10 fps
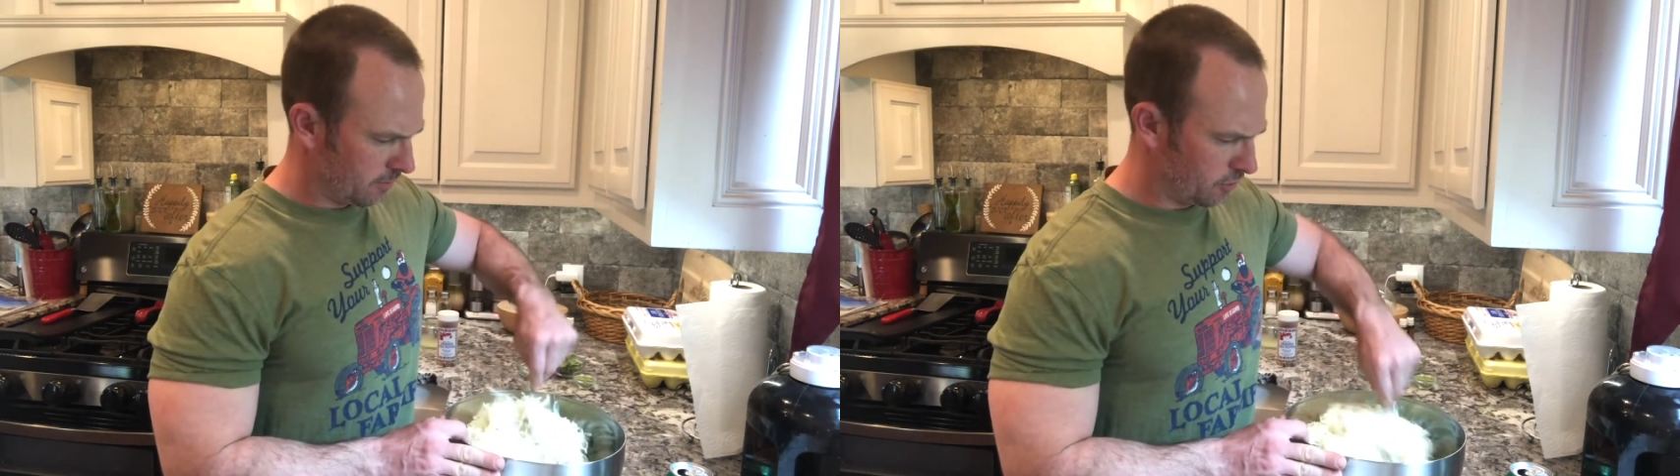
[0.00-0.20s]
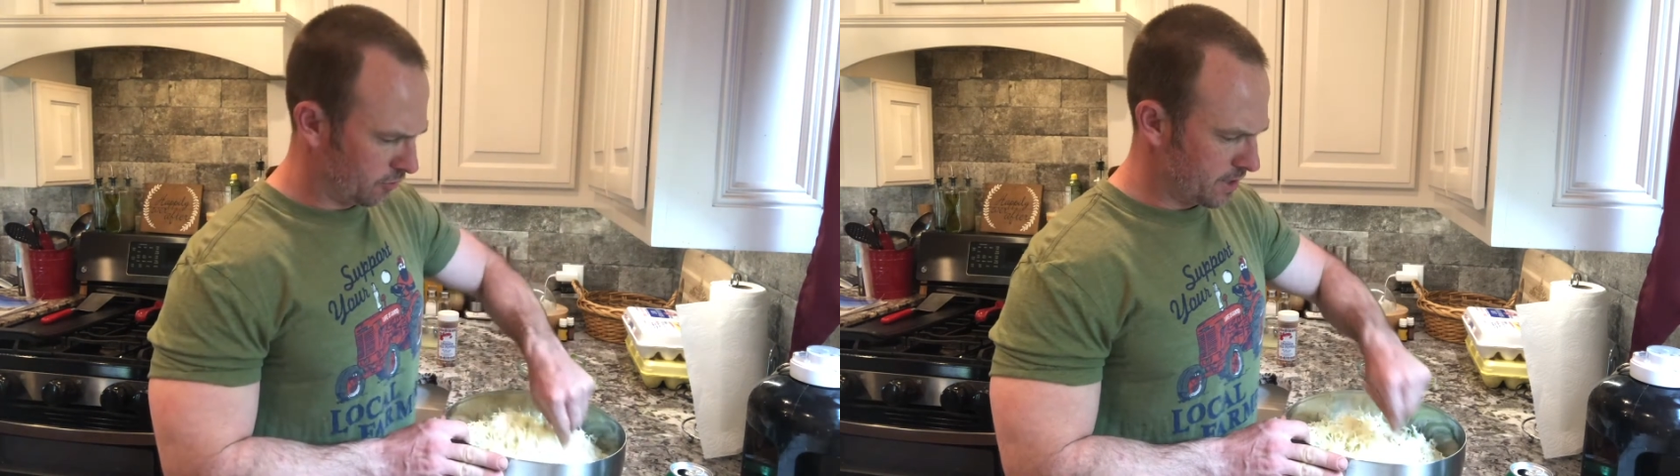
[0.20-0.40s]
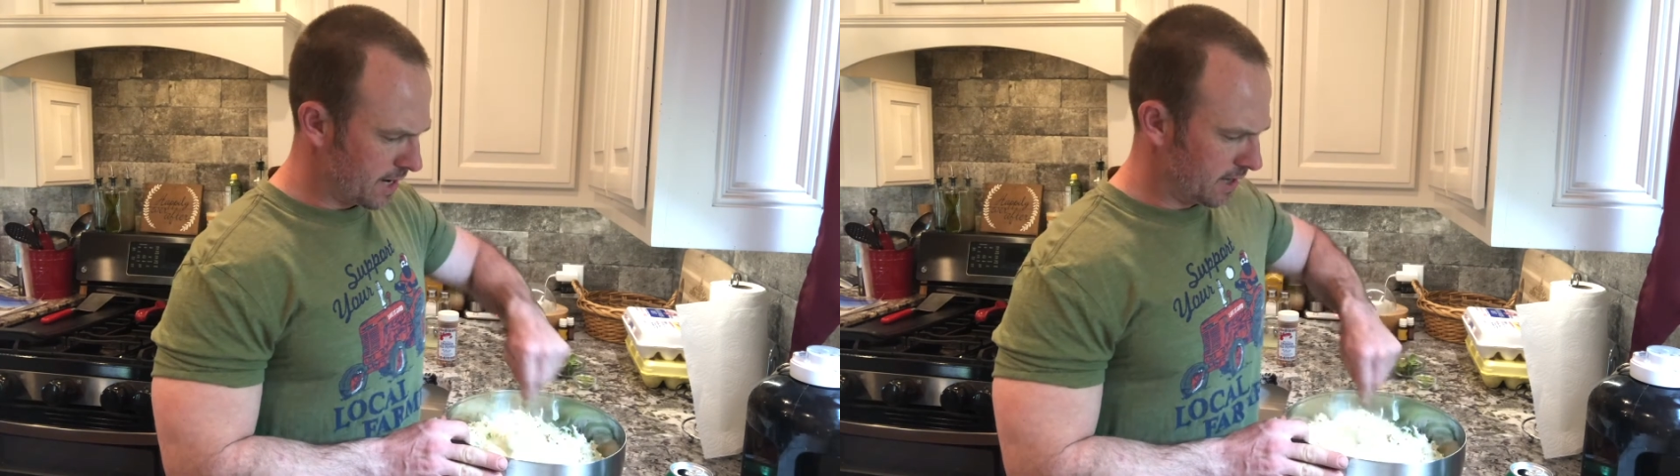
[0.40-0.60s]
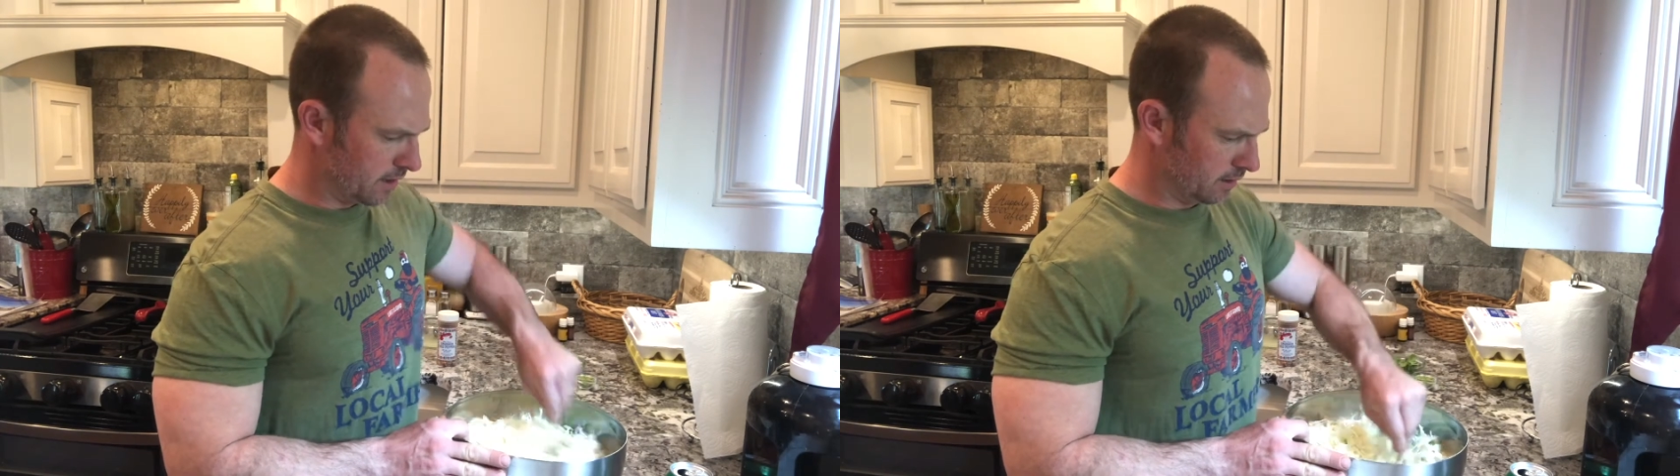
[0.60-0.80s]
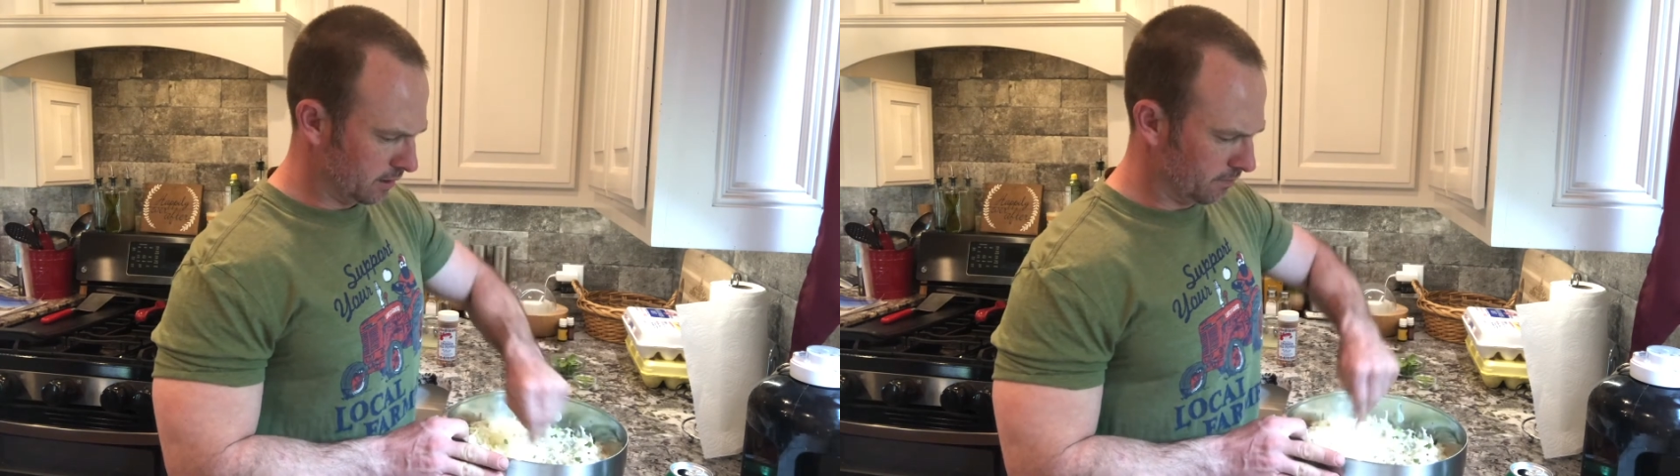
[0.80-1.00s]
create
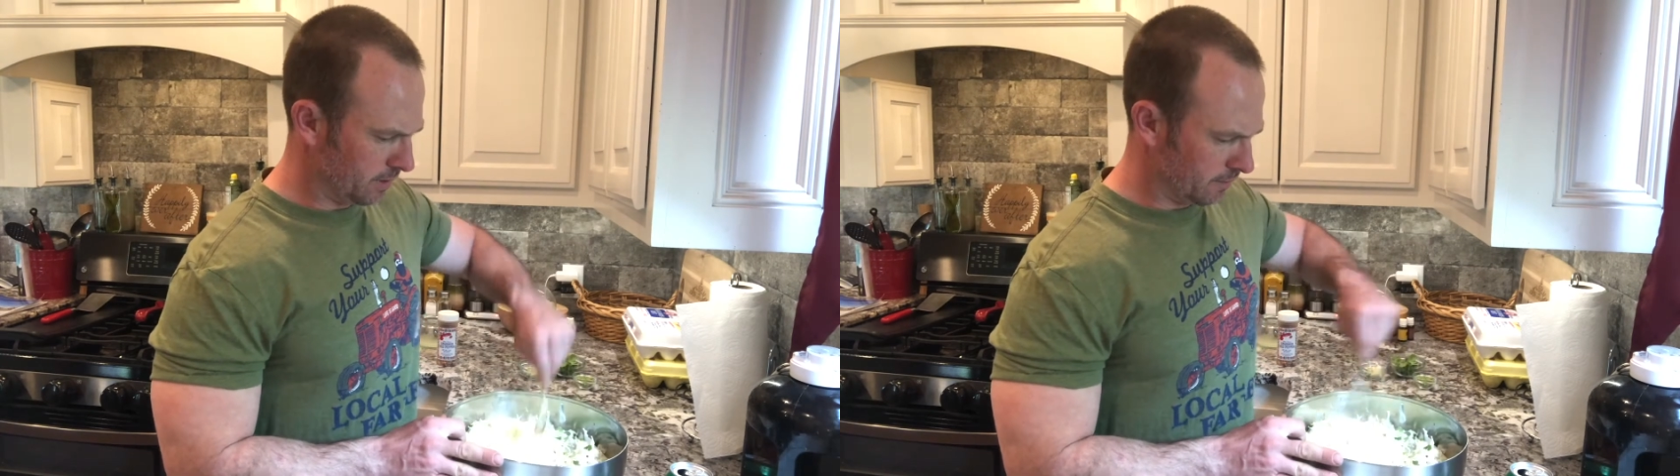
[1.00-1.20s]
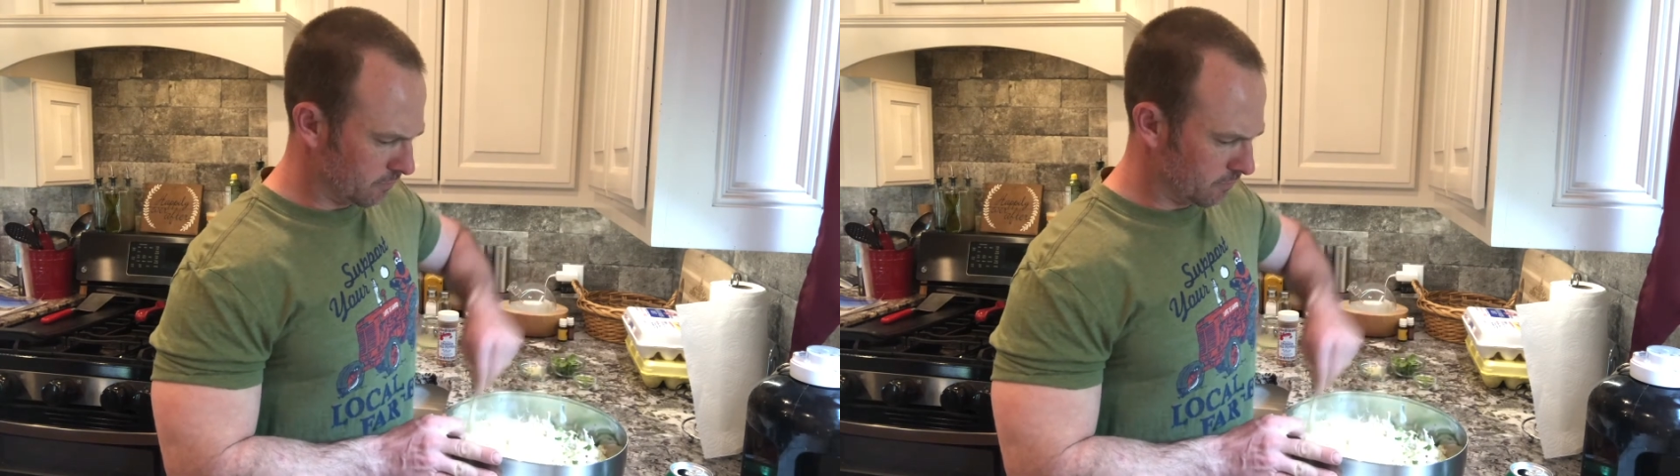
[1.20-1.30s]
a little bit of